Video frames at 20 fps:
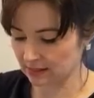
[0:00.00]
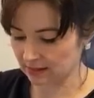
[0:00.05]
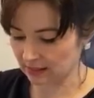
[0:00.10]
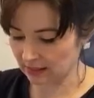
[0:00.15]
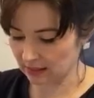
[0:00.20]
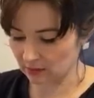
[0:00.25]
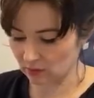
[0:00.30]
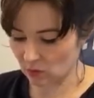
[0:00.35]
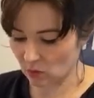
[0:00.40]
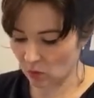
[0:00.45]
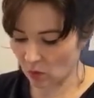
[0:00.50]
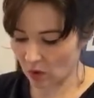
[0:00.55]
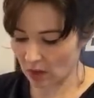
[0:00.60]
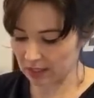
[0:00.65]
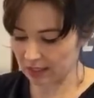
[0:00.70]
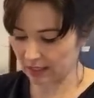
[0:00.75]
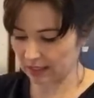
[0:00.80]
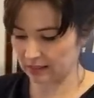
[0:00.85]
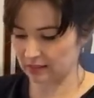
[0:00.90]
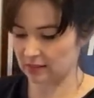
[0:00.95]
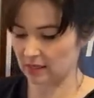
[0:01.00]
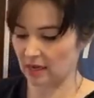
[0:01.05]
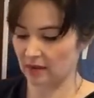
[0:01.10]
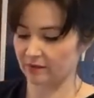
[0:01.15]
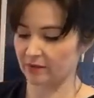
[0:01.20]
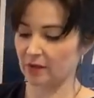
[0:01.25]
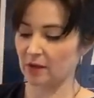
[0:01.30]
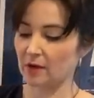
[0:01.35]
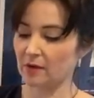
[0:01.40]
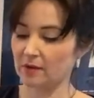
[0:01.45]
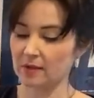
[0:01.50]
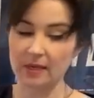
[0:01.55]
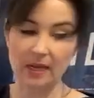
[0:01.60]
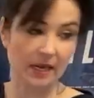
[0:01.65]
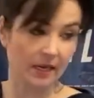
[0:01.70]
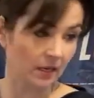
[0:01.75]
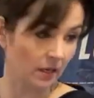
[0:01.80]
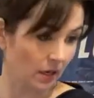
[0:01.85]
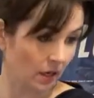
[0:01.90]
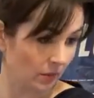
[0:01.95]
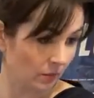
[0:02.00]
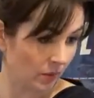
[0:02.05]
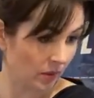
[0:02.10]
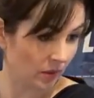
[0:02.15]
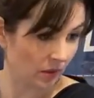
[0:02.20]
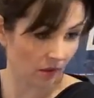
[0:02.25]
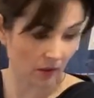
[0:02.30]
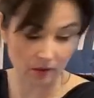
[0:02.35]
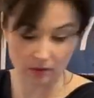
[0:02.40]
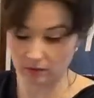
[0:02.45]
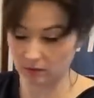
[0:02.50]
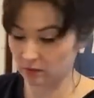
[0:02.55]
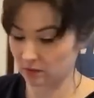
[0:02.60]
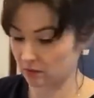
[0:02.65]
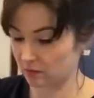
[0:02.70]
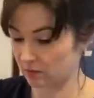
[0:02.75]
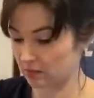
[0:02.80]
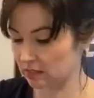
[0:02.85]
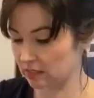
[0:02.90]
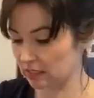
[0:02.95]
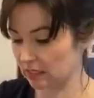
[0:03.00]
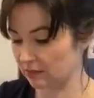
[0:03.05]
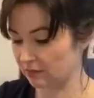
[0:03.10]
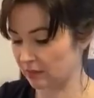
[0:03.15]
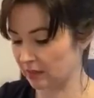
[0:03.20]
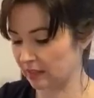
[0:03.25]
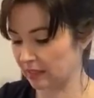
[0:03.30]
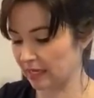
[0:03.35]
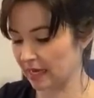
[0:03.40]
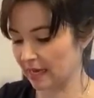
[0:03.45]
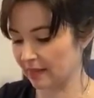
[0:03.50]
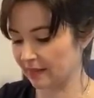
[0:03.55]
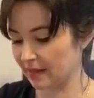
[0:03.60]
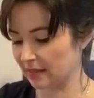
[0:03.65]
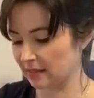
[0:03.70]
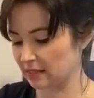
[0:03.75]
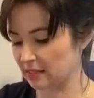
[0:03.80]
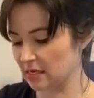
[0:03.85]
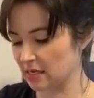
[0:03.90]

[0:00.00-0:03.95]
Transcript: I'd quite like to have a go at the neckline with you, so see if we can get that